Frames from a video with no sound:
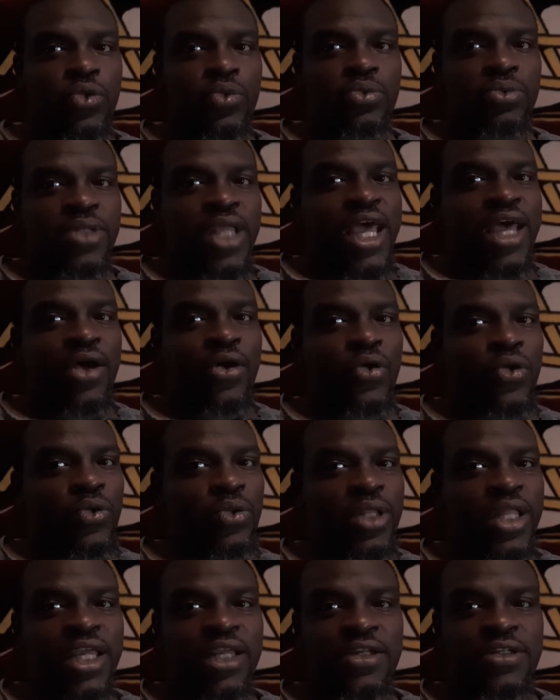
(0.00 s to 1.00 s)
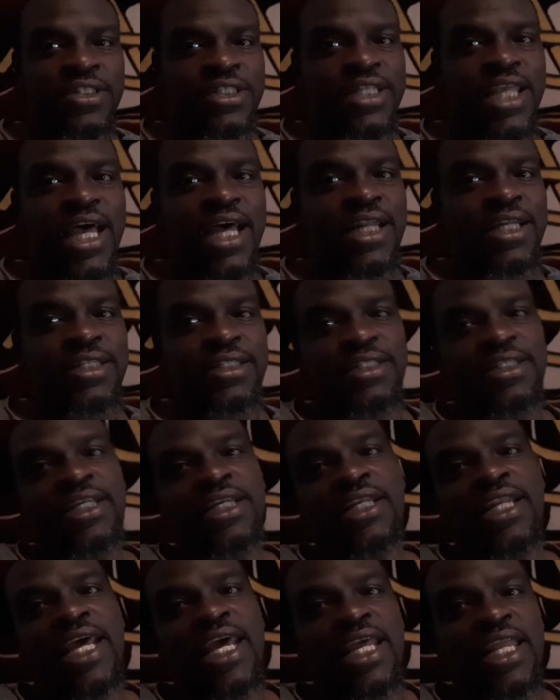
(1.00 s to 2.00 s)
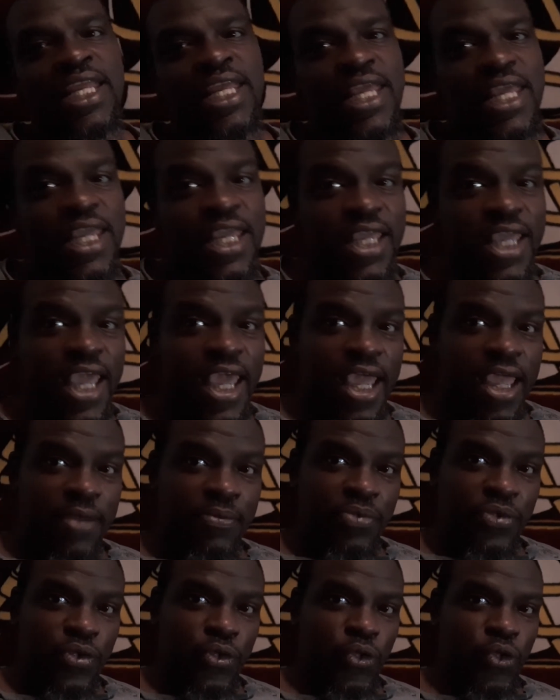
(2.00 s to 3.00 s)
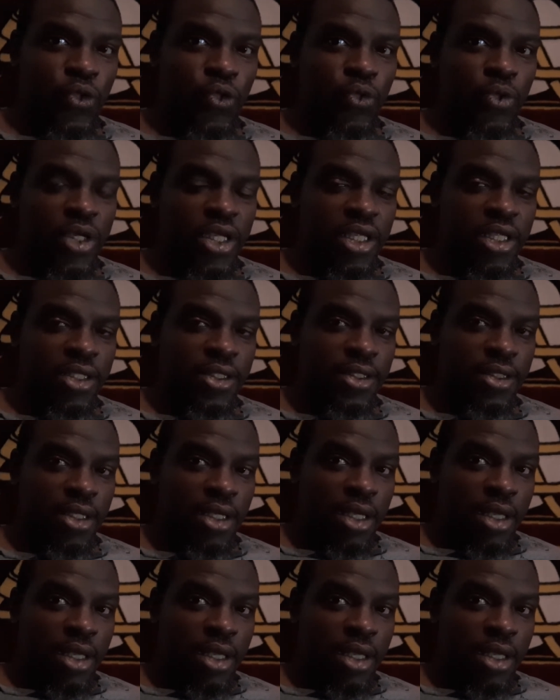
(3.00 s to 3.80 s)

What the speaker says: That whole Lakers dynasty that he came through with.